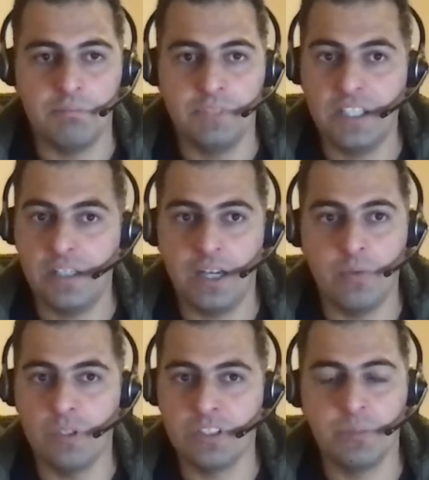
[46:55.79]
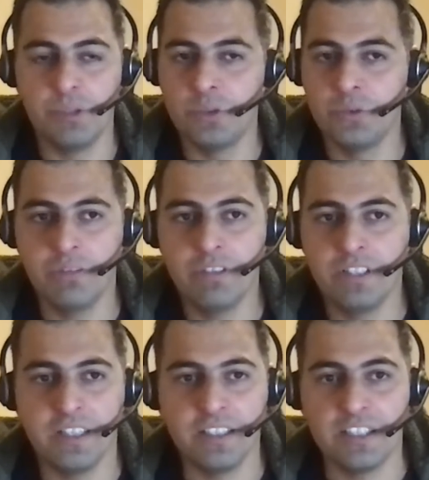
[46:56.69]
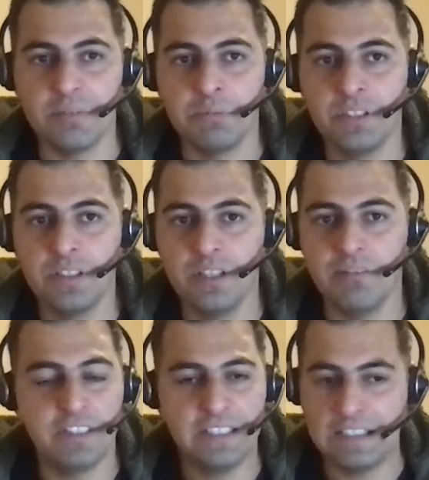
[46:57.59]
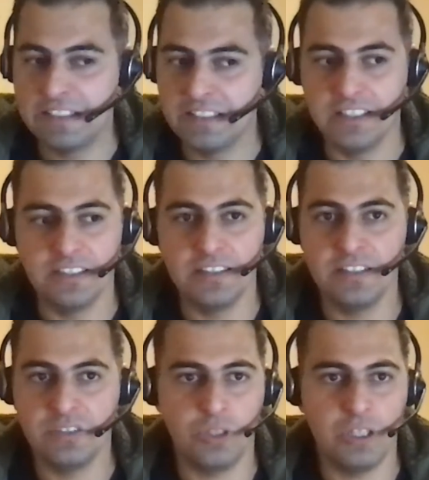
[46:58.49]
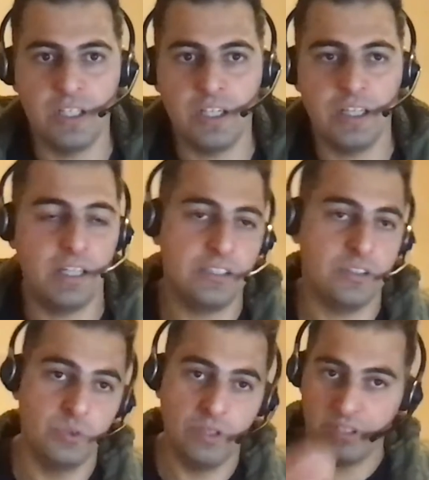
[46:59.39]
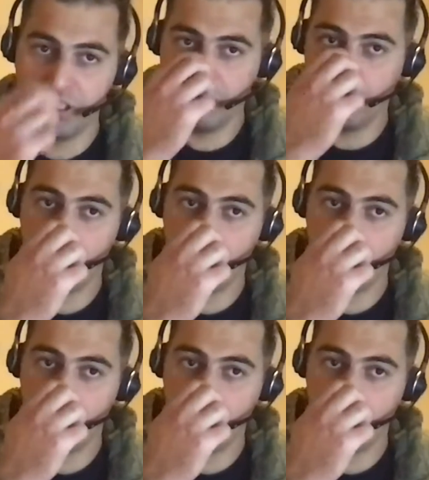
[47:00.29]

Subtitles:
yeah, I was able to do everything in time, everything literally. So I had to do everything, all